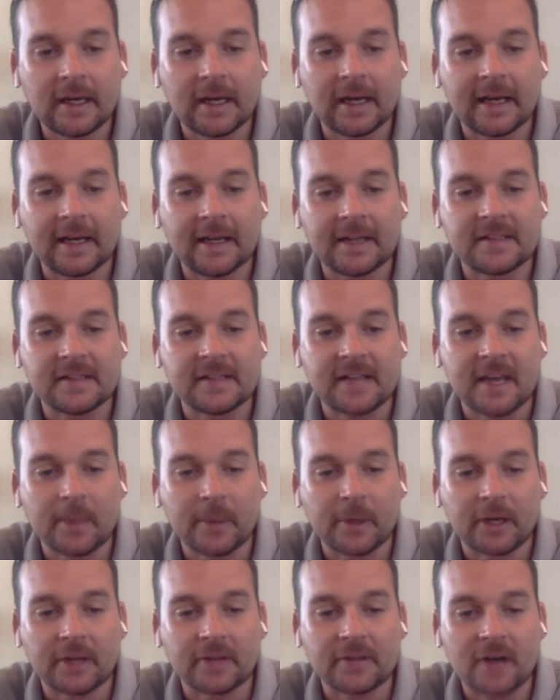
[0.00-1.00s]
And today
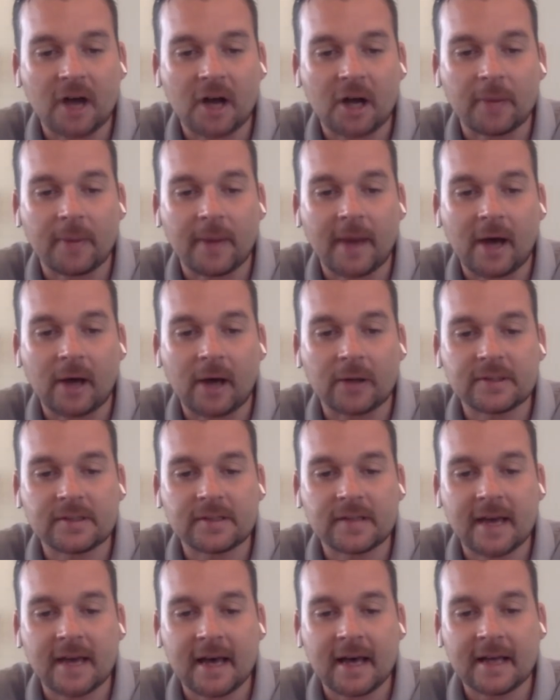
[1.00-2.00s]
we're going to talk about
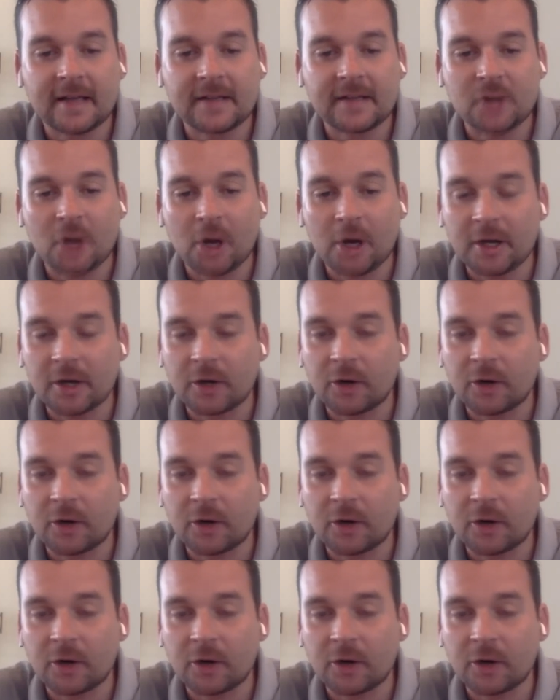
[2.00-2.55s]
starting